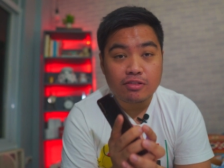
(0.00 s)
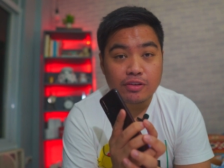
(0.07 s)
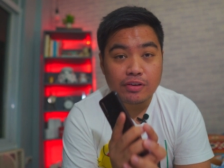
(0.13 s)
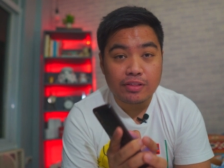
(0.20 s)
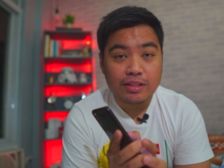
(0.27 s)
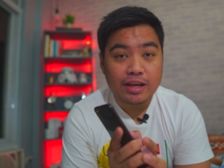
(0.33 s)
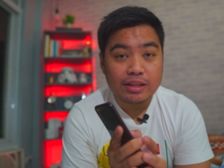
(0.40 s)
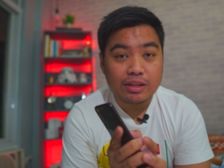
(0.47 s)

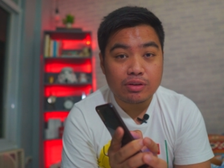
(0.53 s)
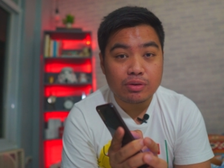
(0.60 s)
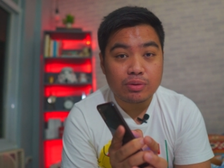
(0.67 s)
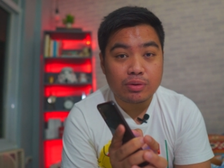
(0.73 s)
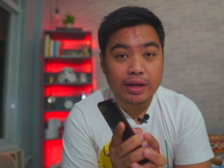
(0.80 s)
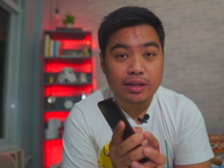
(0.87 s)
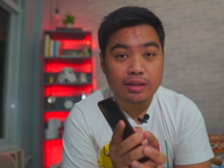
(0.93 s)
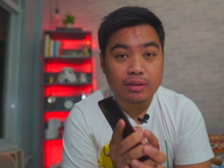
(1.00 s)
For that, you
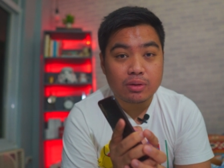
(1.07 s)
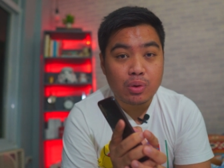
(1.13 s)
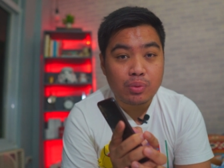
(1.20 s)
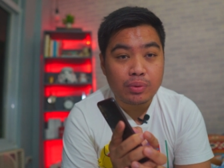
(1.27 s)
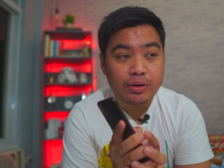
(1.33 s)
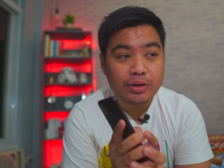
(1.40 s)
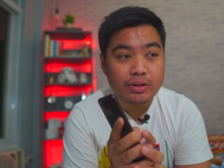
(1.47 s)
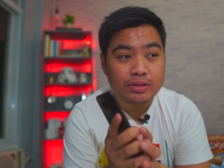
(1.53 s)
can
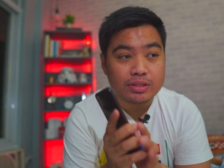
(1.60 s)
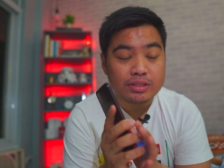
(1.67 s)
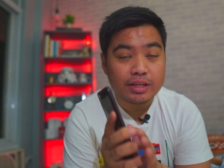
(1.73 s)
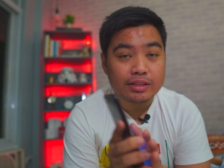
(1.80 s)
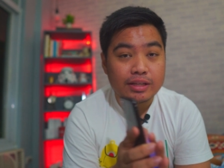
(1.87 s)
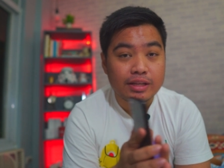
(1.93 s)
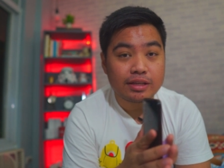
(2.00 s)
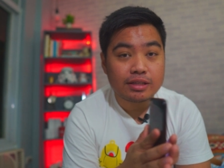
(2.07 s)
lower your
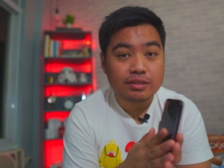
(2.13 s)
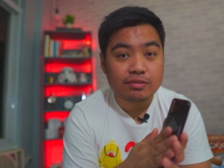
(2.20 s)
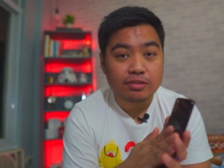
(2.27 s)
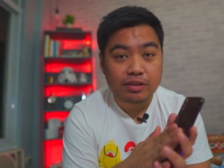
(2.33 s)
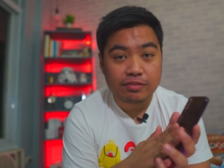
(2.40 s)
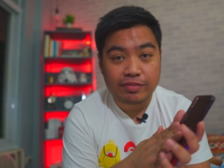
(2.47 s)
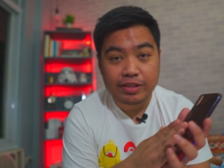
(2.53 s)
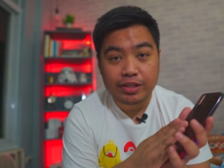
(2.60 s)
settings
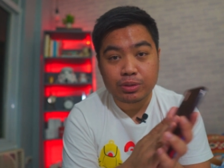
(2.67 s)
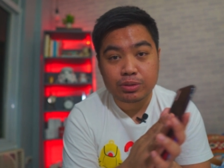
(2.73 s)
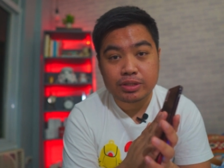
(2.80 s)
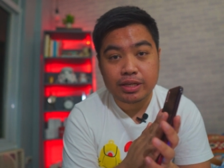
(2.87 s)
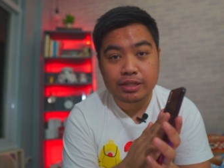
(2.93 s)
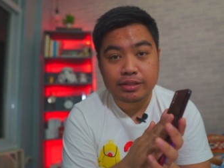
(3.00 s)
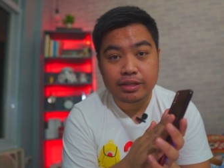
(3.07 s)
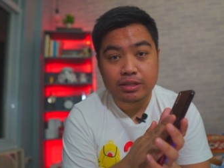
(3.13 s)
for video
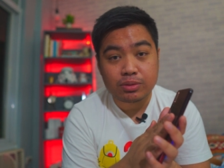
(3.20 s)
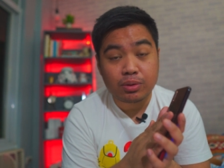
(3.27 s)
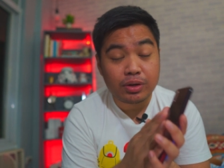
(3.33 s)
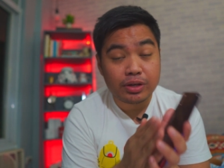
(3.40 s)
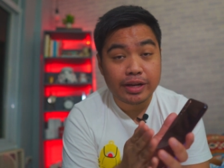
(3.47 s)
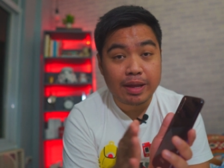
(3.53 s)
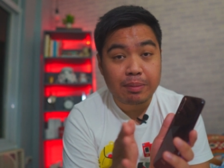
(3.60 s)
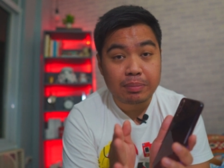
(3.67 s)
settings
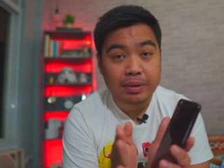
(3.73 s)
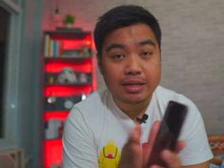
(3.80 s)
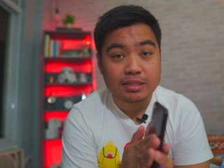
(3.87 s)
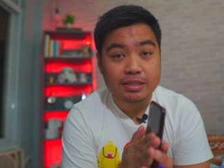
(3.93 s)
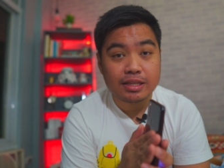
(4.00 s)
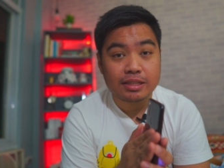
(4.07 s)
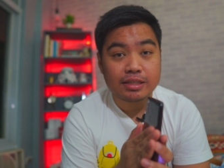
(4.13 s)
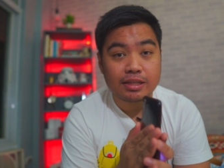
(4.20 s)
or gameplay
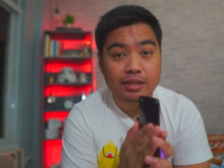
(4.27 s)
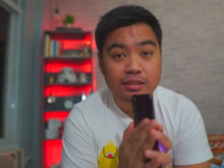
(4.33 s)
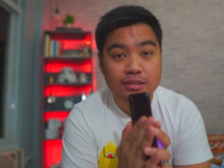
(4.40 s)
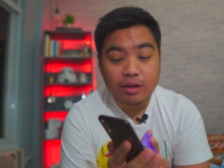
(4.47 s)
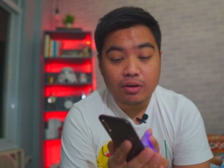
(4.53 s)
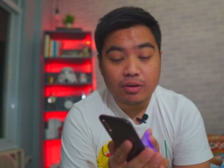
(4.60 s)
settings,